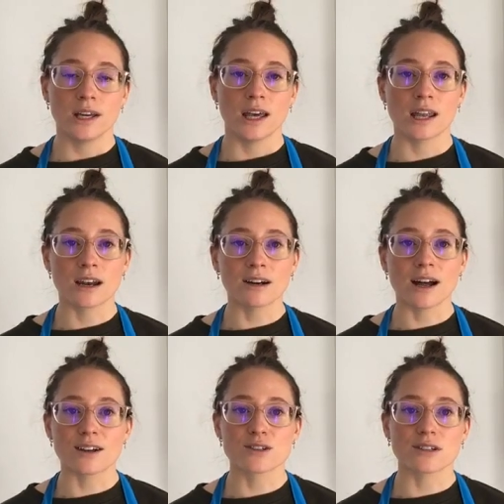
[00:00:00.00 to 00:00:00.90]
and it'll
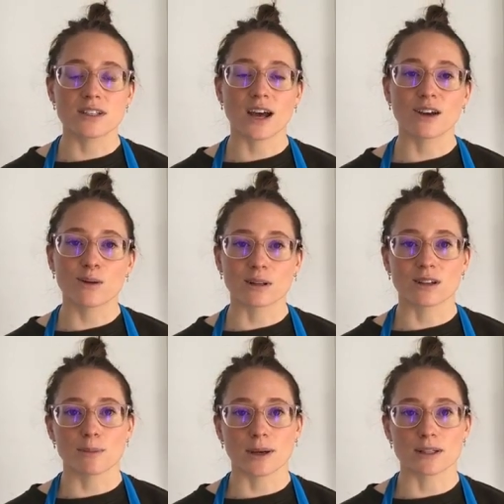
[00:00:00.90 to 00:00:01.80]
actually tell you what
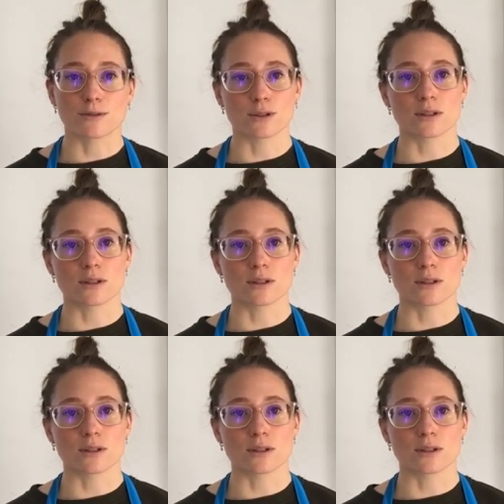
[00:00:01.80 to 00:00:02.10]
they're best for.